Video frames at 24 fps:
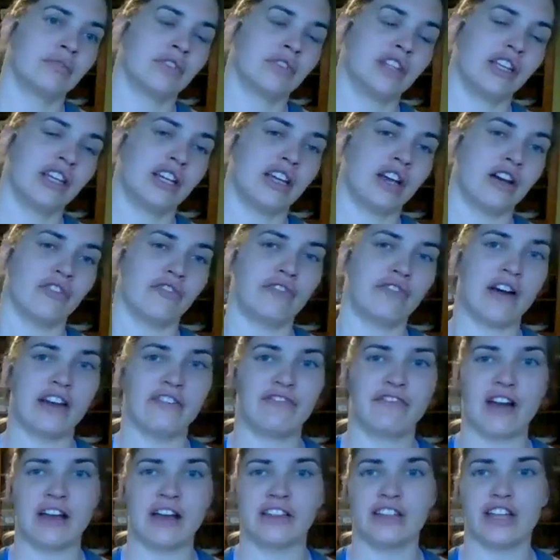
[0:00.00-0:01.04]
There you go. Try to
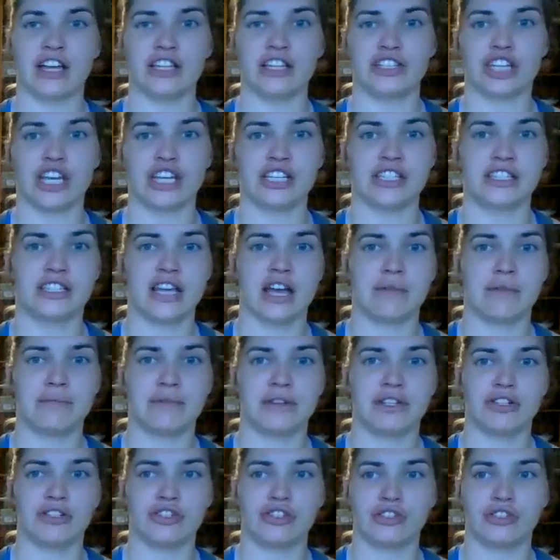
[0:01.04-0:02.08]
find that chest up
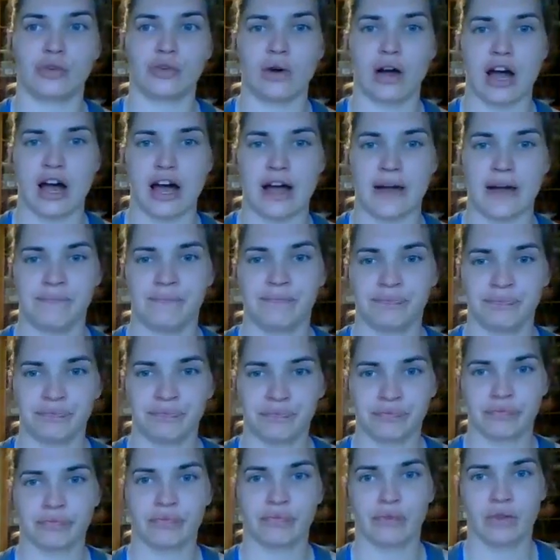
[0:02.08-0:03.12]
in your squat.
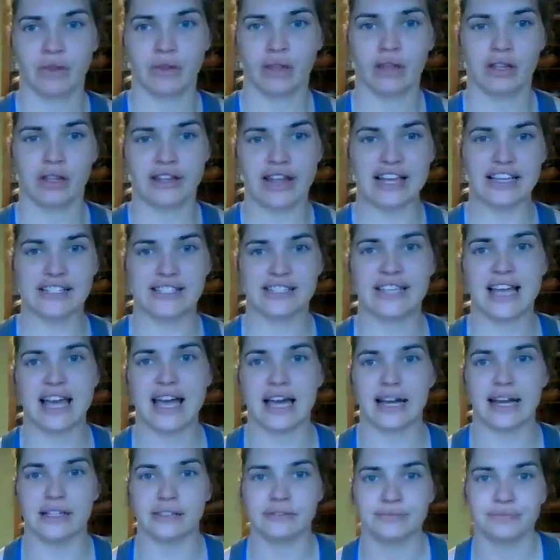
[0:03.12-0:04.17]
Nice
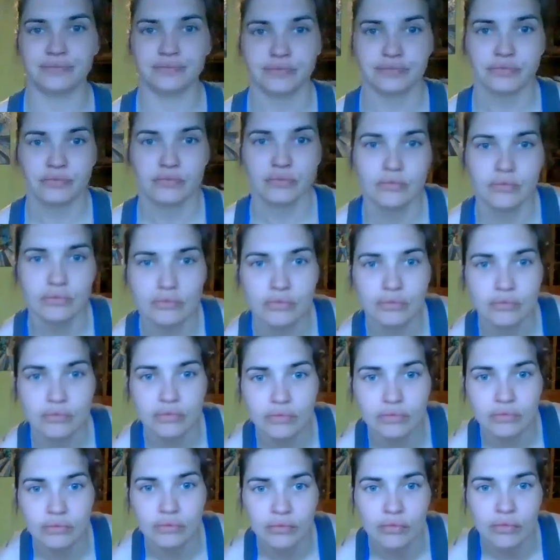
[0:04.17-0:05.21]
set.
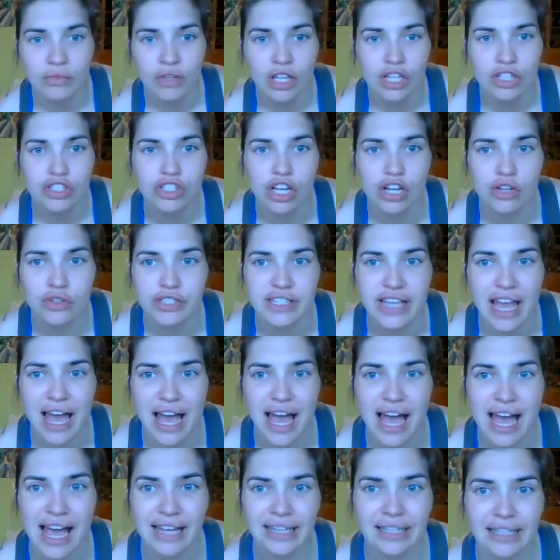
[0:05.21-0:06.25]
Let's go,
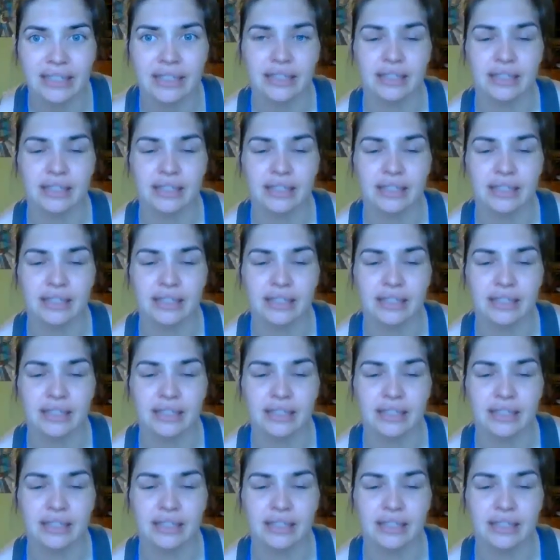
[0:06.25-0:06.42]
Zach.